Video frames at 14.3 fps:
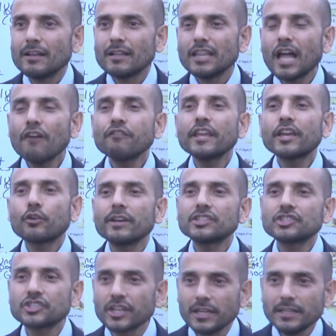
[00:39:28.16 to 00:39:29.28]
lovely
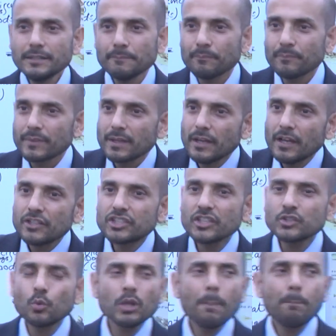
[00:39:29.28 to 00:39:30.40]
Christian,
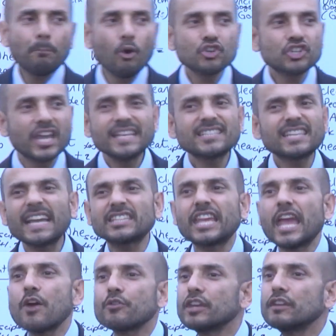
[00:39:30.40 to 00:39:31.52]
doesn't want to push his
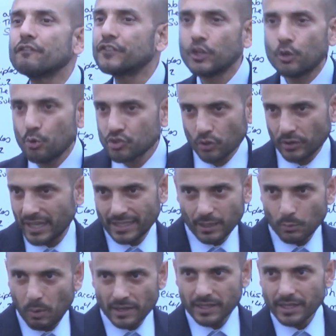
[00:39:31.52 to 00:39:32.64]
sectarian views on
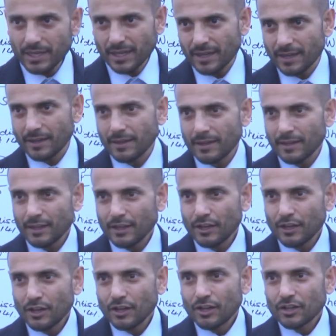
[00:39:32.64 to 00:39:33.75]
anybody.
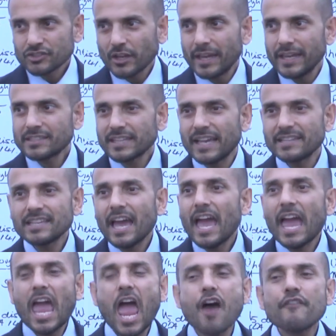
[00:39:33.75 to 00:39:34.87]
So he says
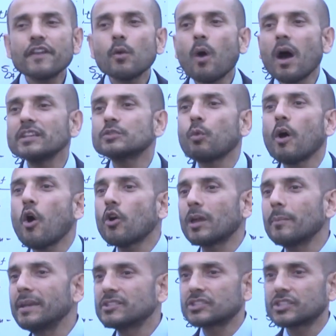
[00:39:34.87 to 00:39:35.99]
Everyone's
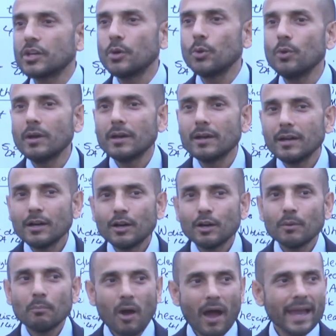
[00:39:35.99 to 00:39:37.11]
welcome into
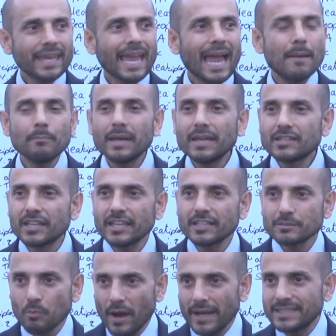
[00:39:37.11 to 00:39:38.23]
my camp
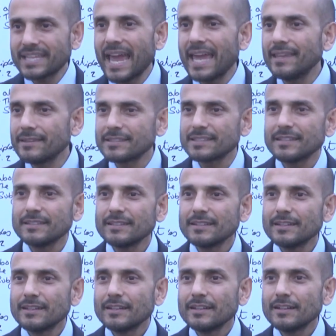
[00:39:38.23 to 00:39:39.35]
meetings, my tent,
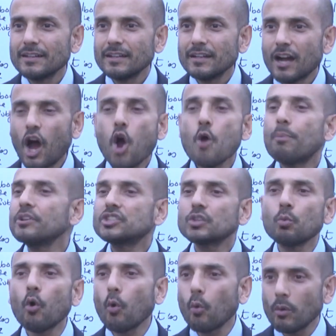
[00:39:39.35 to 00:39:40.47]
open
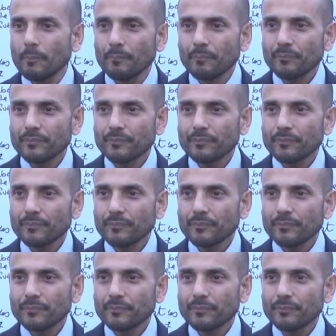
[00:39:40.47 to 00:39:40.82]
to all.